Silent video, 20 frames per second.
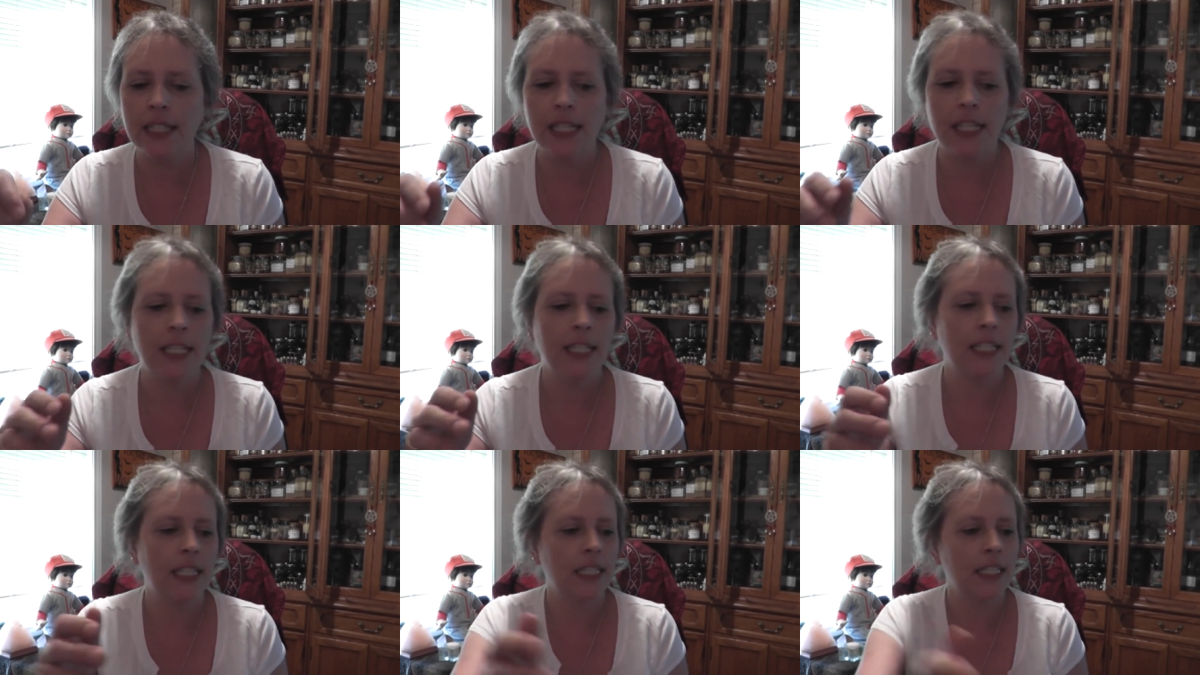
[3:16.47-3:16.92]

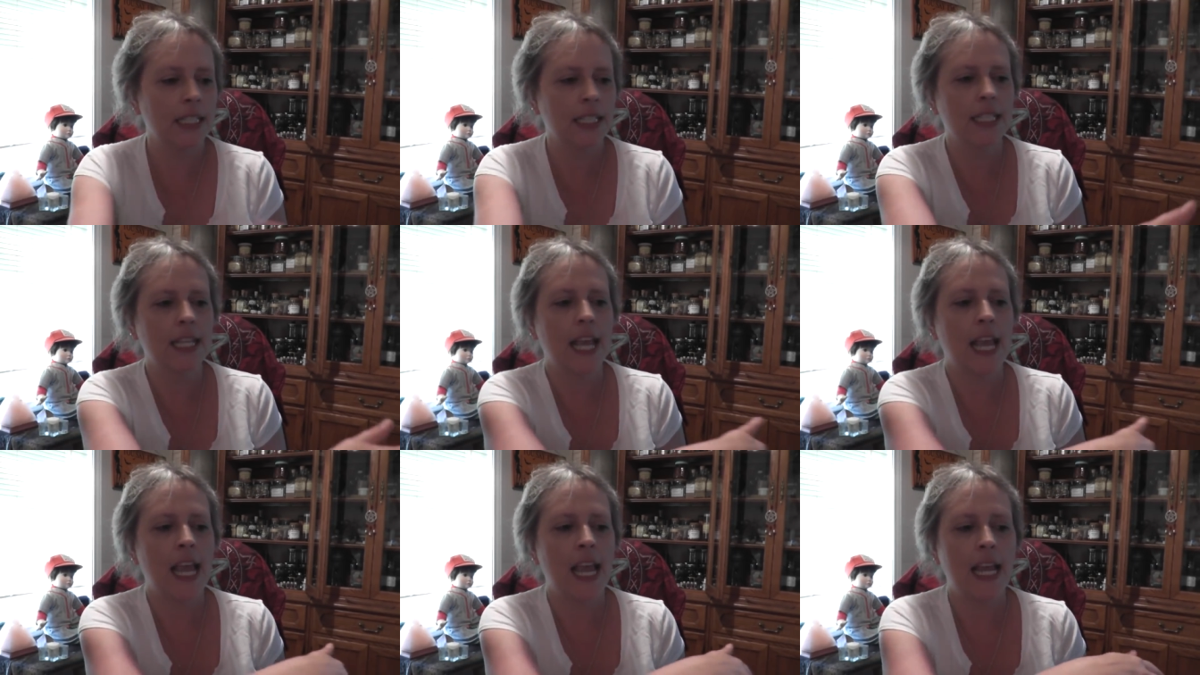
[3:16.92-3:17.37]
it
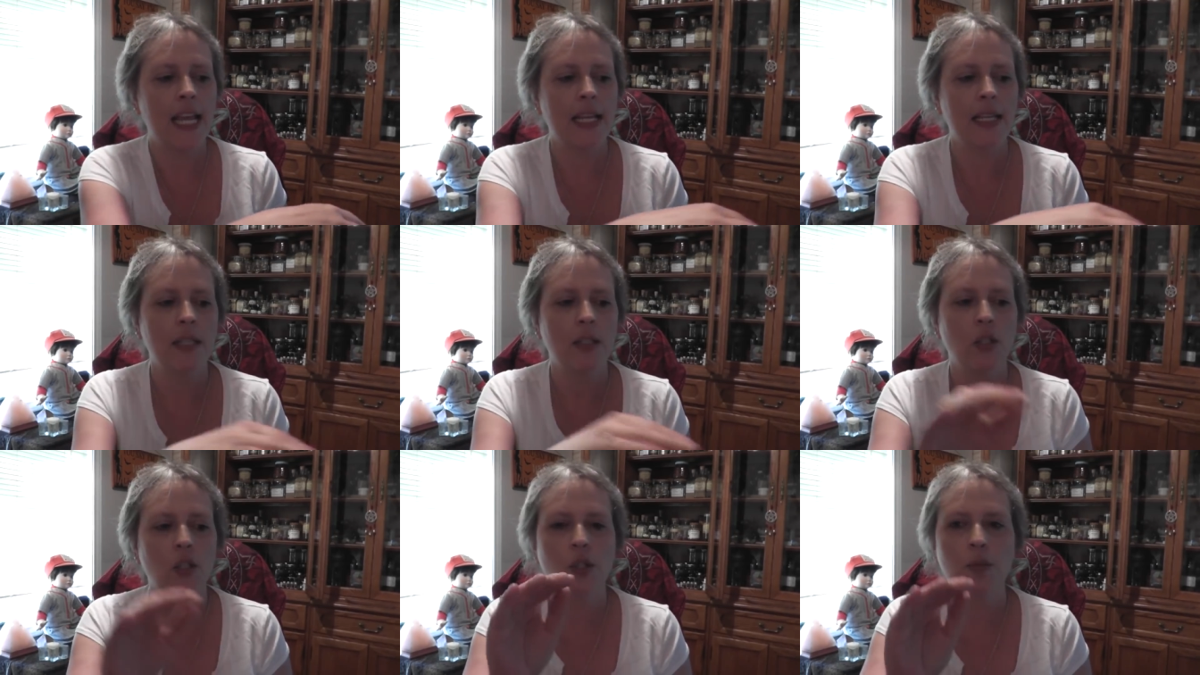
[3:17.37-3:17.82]
is
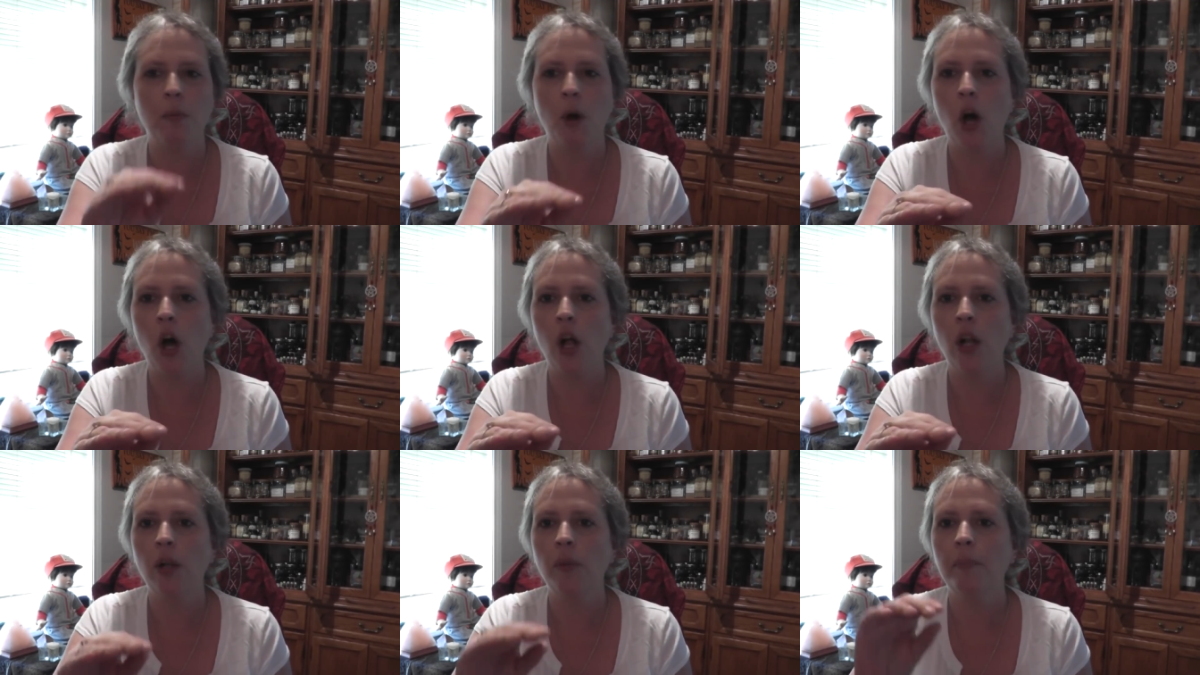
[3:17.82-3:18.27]
a
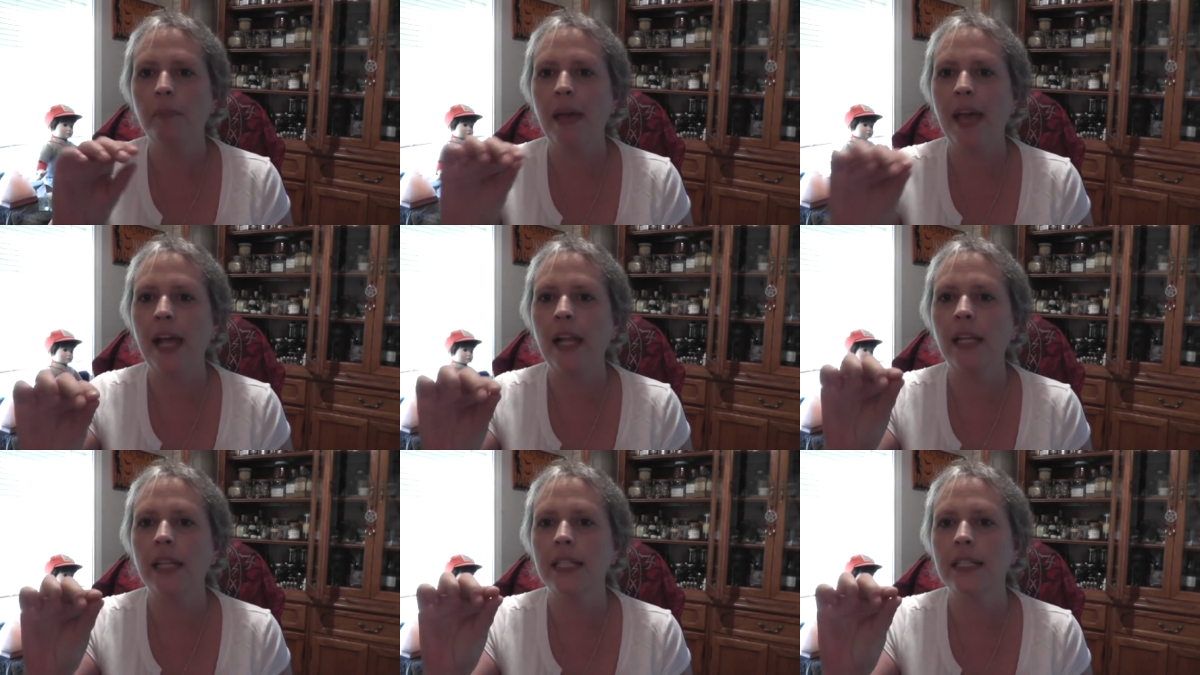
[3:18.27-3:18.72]
small
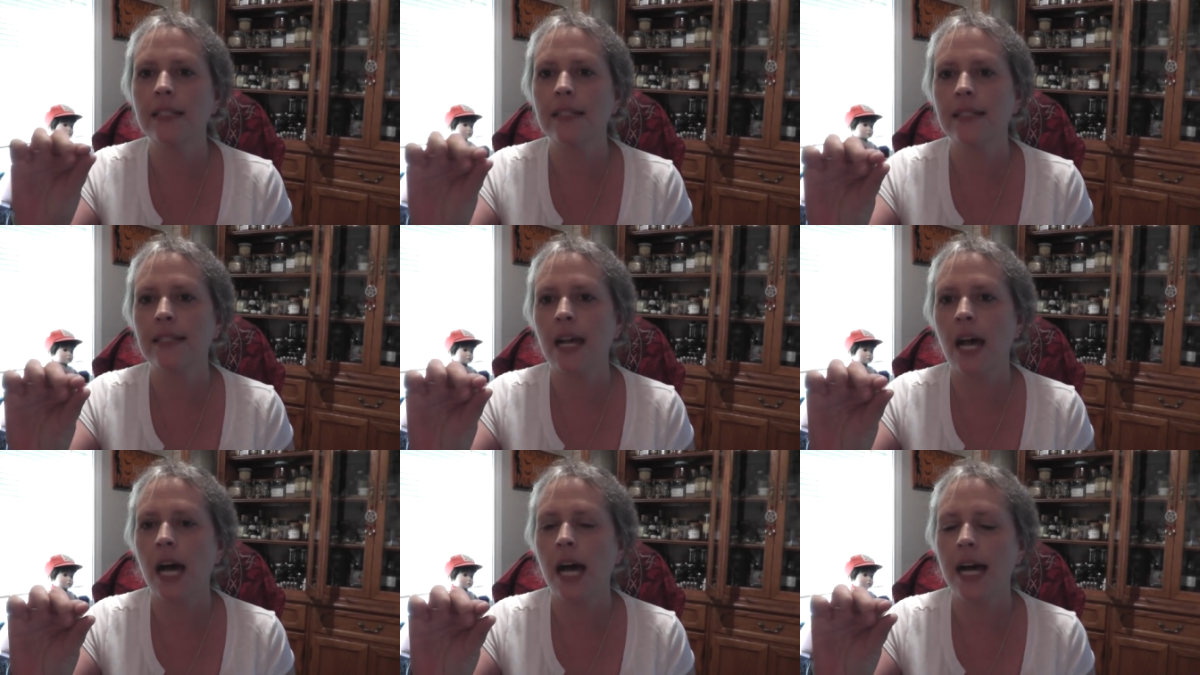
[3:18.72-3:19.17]
pellet
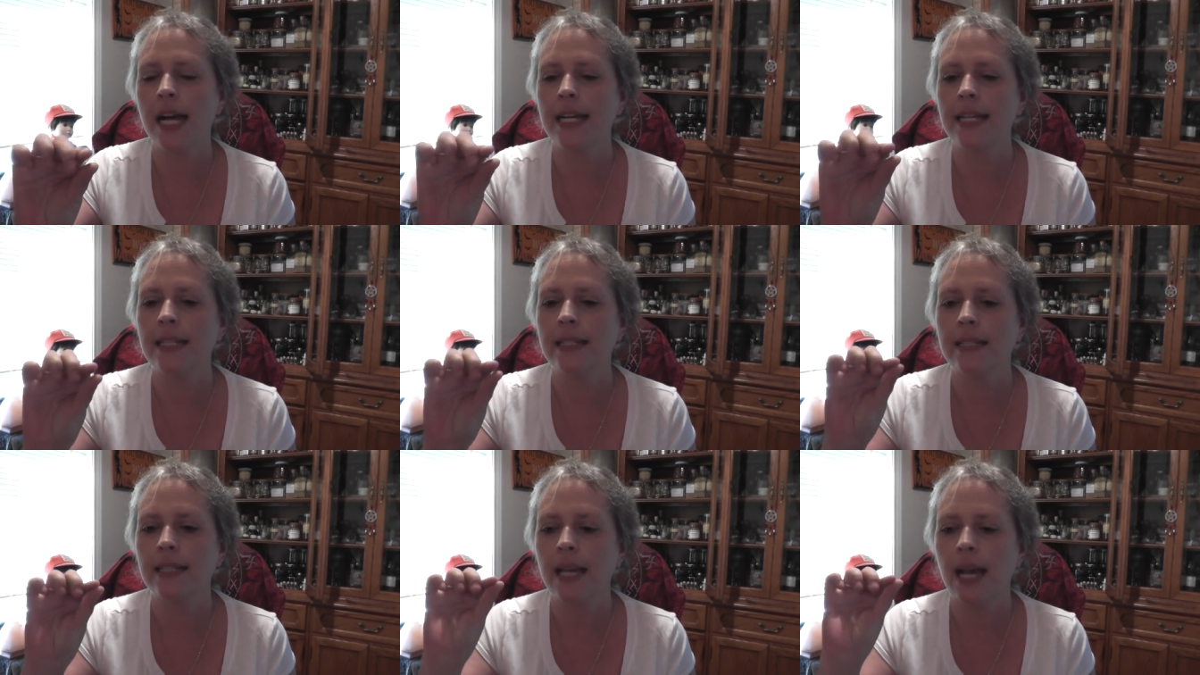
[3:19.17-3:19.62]

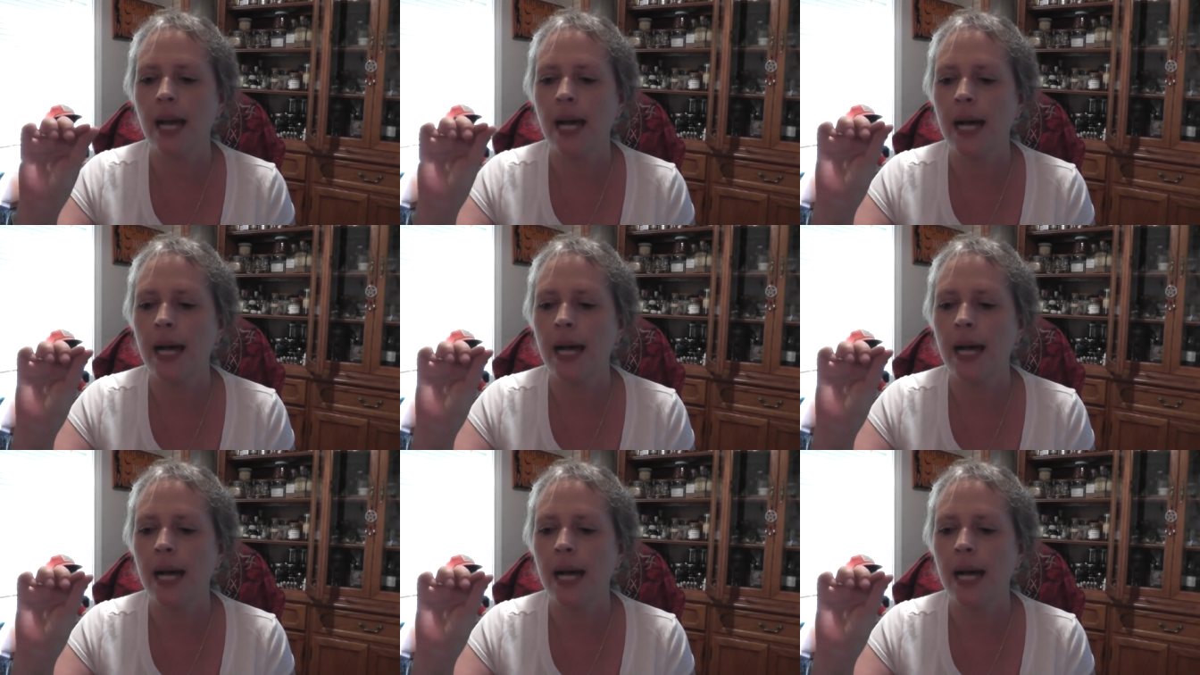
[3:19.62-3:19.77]
size